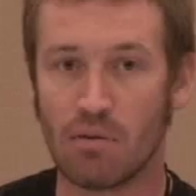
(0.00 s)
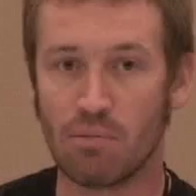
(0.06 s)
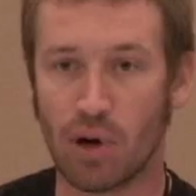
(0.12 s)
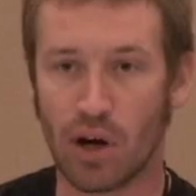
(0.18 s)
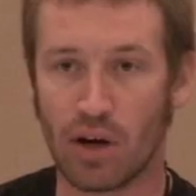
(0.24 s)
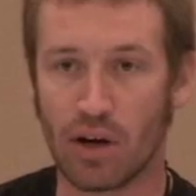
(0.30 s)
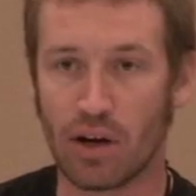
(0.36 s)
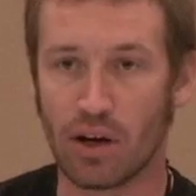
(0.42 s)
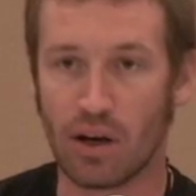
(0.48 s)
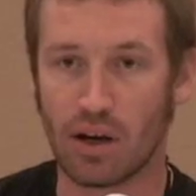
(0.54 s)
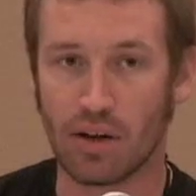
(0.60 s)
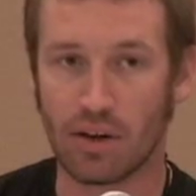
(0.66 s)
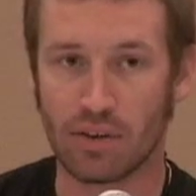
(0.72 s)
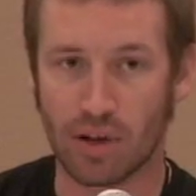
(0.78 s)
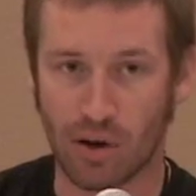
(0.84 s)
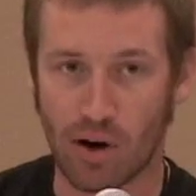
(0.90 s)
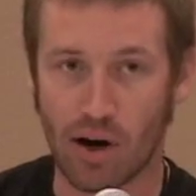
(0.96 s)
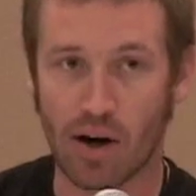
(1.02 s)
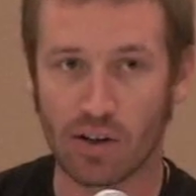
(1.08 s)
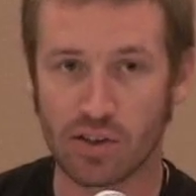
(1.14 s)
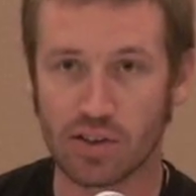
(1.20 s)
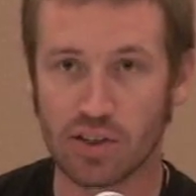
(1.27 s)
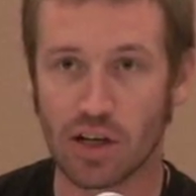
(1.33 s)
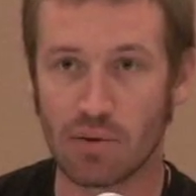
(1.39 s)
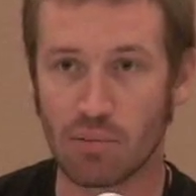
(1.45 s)
But there are
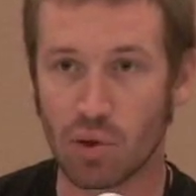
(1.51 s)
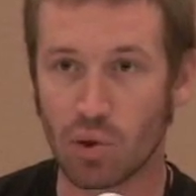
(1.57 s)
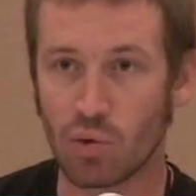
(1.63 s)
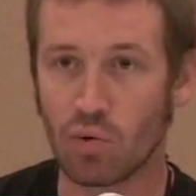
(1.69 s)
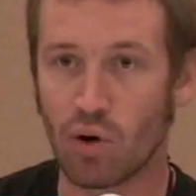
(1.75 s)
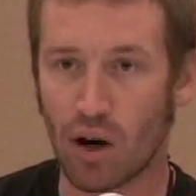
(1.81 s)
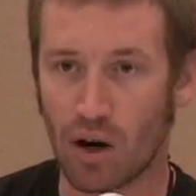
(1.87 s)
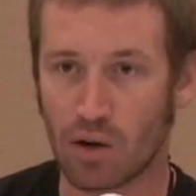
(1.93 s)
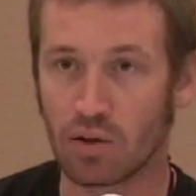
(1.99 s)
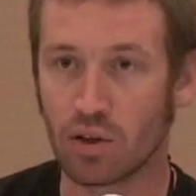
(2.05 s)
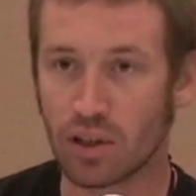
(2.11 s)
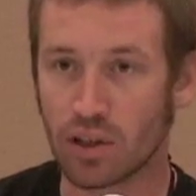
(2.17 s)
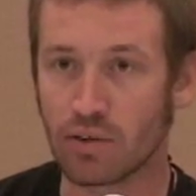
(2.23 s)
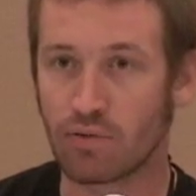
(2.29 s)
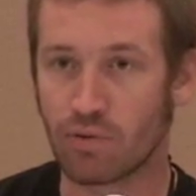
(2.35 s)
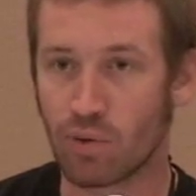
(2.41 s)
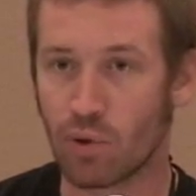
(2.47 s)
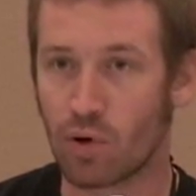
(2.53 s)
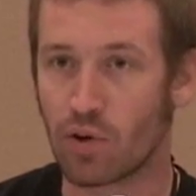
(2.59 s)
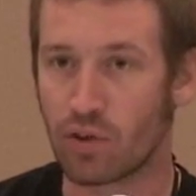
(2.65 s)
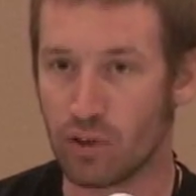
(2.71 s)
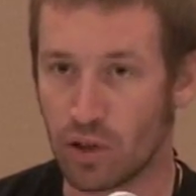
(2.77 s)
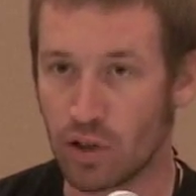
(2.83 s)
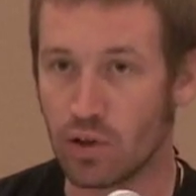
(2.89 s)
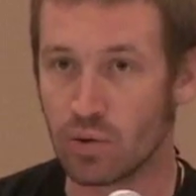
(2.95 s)
some who are looking for
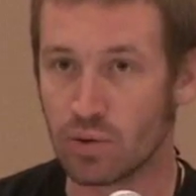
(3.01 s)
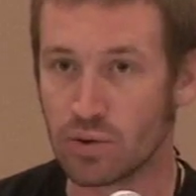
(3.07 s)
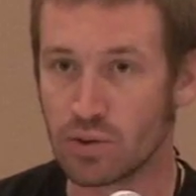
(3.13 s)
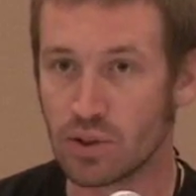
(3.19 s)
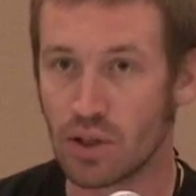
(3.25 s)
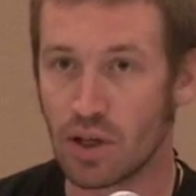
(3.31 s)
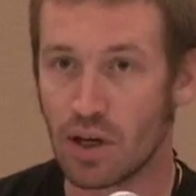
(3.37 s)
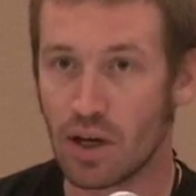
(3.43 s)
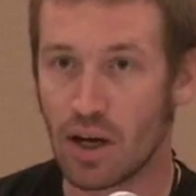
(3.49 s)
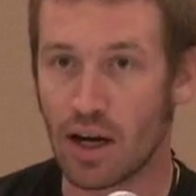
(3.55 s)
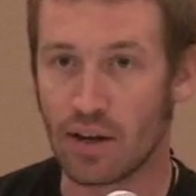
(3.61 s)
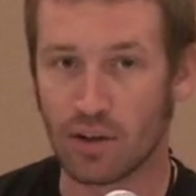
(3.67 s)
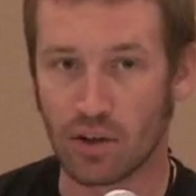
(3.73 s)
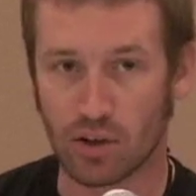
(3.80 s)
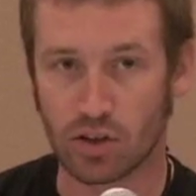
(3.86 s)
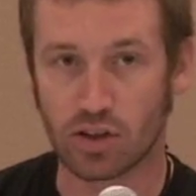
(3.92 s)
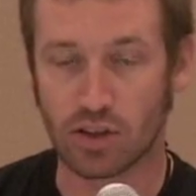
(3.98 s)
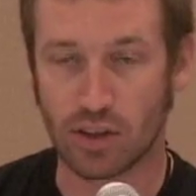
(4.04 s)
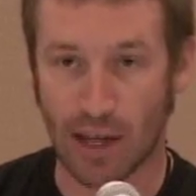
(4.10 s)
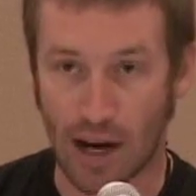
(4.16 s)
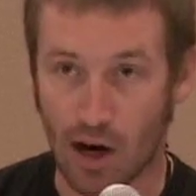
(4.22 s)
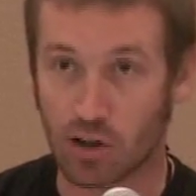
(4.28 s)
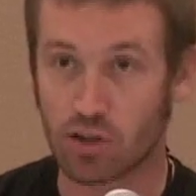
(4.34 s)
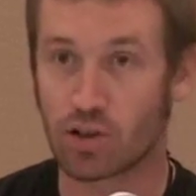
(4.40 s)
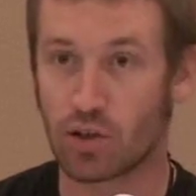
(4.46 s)
the news, and they
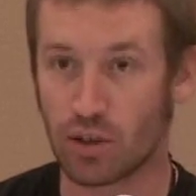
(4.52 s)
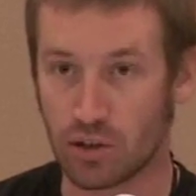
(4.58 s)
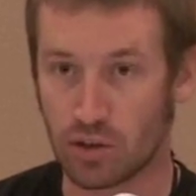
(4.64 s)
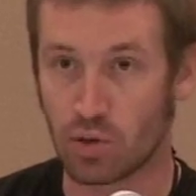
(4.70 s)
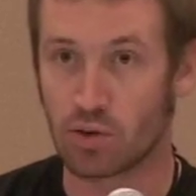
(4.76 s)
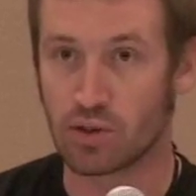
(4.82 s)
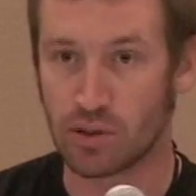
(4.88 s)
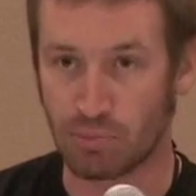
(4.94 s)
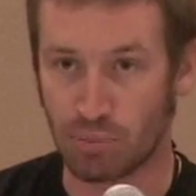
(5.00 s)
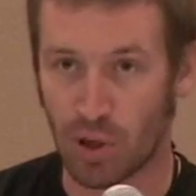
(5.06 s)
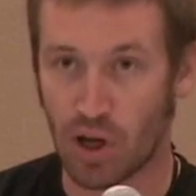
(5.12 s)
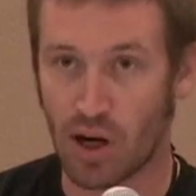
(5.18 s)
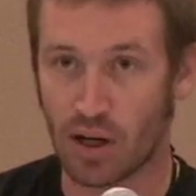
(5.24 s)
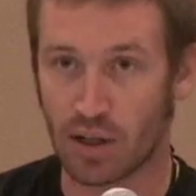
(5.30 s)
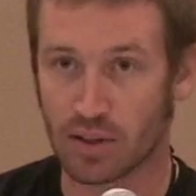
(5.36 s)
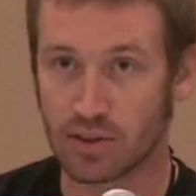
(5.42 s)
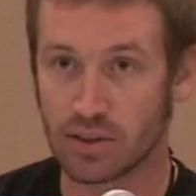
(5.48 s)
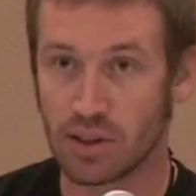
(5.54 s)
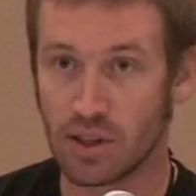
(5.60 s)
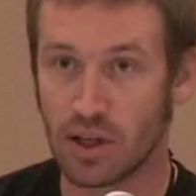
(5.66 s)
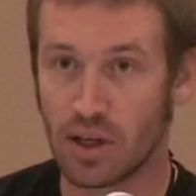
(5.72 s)
are turning towards the blogs.